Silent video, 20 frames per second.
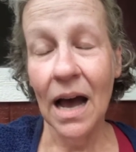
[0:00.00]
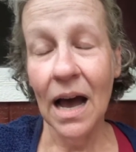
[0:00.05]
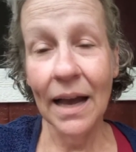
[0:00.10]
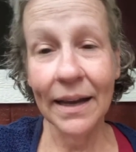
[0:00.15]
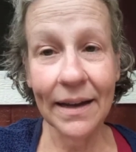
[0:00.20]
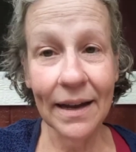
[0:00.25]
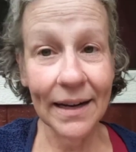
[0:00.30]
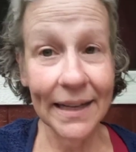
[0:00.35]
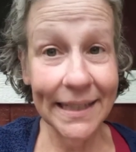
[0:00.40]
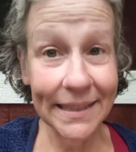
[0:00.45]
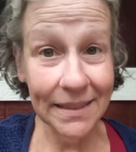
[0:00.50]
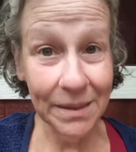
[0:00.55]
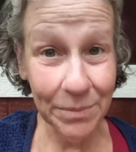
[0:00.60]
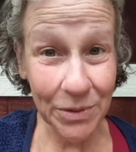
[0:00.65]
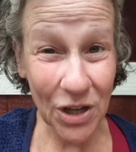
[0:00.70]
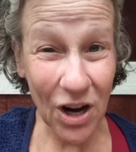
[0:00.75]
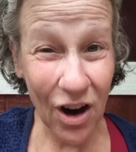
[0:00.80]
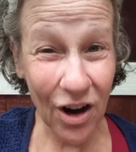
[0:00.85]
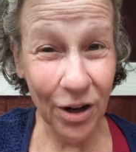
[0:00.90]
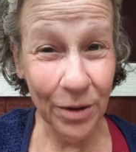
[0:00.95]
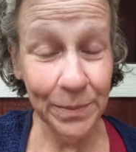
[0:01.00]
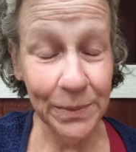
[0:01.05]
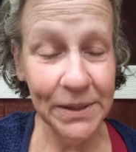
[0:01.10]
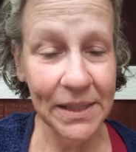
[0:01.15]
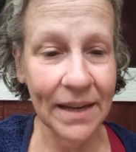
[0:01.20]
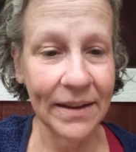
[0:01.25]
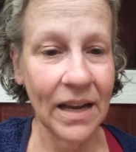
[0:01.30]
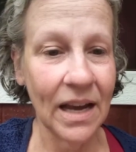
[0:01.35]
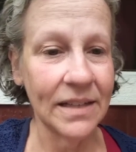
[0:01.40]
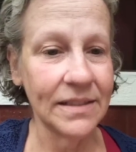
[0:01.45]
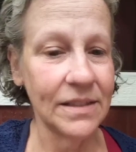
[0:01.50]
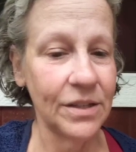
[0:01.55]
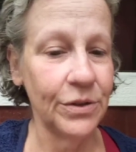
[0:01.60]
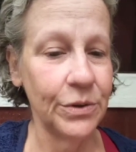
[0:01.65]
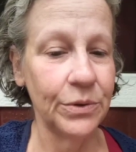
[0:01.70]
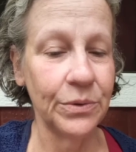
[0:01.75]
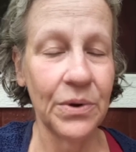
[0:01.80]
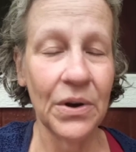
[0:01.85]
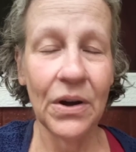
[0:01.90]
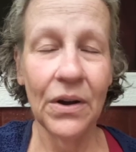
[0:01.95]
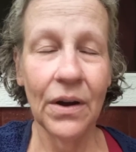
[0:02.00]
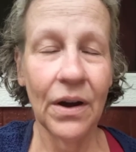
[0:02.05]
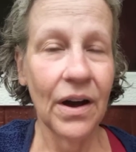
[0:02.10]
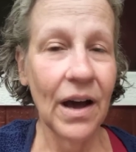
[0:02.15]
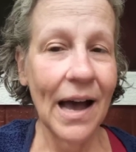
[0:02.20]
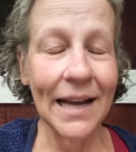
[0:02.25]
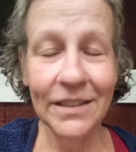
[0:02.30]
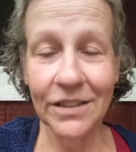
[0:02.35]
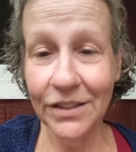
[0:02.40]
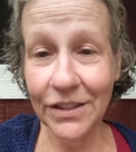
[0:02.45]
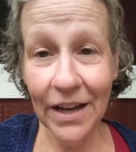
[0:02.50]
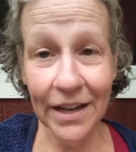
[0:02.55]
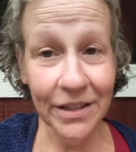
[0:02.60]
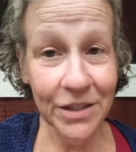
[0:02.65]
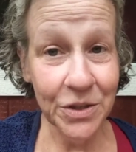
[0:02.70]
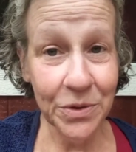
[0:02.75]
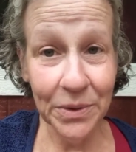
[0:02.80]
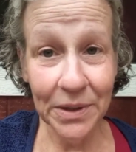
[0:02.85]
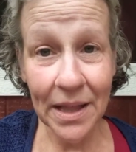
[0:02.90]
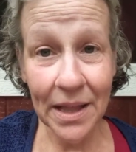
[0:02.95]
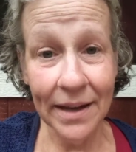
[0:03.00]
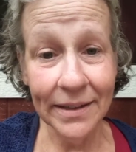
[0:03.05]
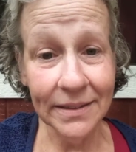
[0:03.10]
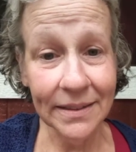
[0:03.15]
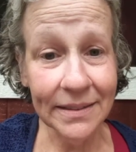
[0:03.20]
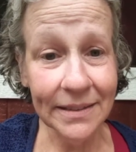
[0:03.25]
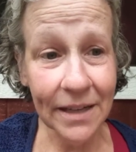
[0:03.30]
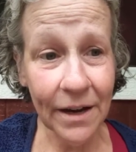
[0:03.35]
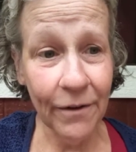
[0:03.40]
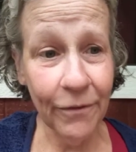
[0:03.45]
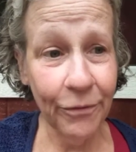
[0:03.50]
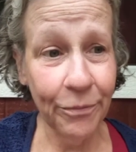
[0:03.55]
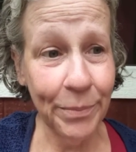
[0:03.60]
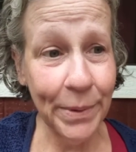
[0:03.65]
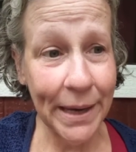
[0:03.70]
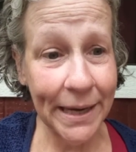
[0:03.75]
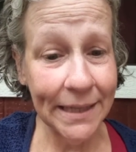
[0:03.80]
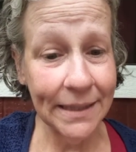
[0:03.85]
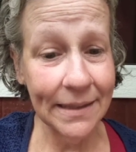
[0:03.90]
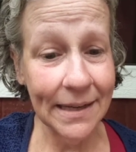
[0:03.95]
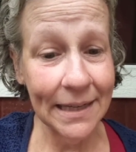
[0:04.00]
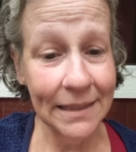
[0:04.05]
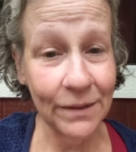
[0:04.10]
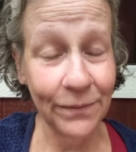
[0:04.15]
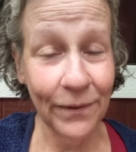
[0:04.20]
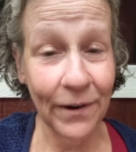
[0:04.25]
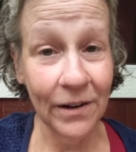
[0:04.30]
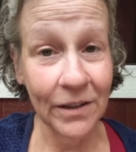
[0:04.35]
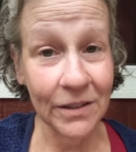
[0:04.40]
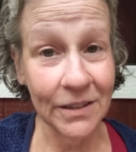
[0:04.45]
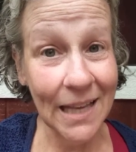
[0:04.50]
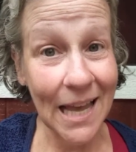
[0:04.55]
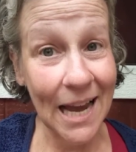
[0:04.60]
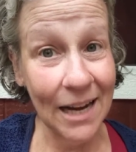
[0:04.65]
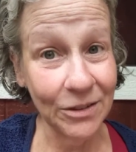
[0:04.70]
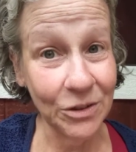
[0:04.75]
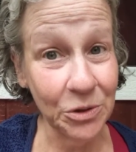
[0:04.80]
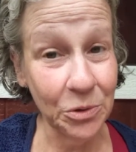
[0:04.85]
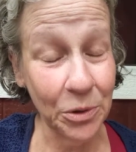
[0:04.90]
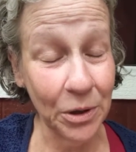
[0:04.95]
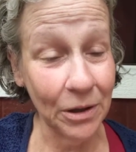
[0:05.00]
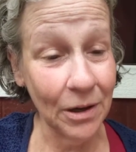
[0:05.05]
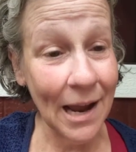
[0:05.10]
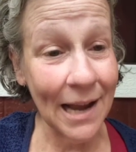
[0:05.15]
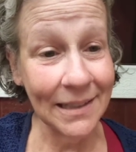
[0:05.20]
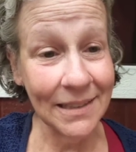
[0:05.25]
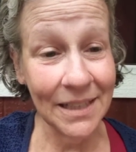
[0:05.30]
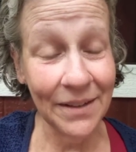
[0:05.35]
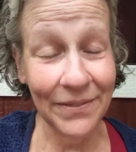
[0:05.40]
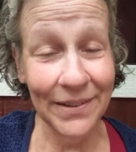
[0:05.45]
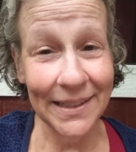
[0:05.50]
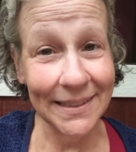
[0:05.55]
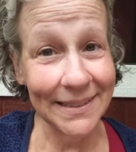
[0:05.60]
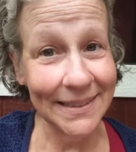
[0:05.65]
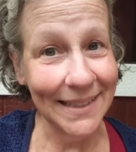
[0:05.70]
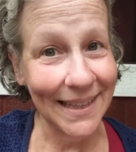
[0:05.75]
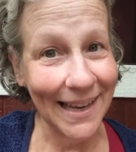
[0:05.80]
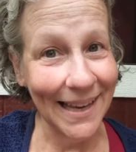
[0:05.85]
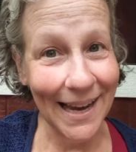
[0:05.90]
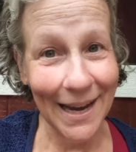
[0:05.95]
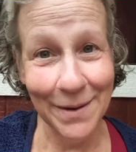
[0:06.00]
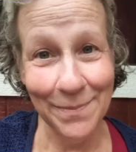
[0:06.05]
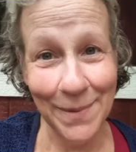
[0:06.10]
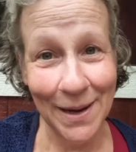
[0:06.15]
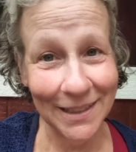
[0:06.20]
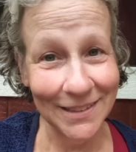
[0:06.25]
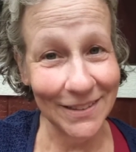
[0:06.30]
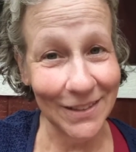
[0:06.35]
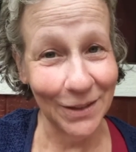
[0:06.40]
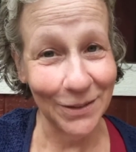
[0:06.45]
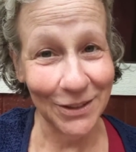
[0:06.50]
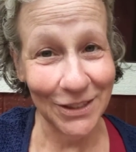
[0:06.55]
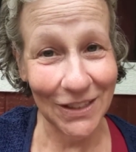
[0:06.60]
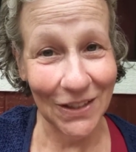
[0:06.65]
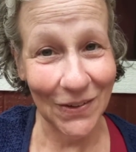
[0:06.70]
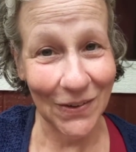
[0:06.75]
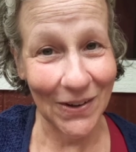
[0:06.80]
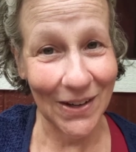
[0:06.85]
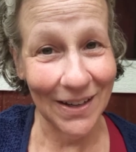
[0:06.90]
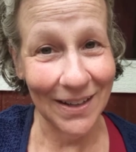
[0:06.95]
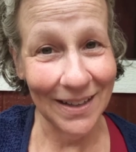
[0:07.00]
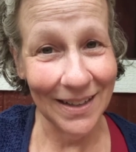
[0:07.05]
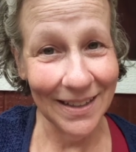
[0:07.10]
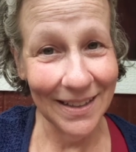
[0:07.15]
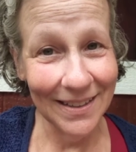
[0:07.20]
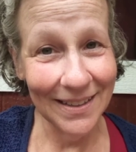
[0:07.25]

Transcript: I gotta get some tarps. I got to, I just gotta do a lot of stuff. But as far as outdoor activities, I'm not so sure.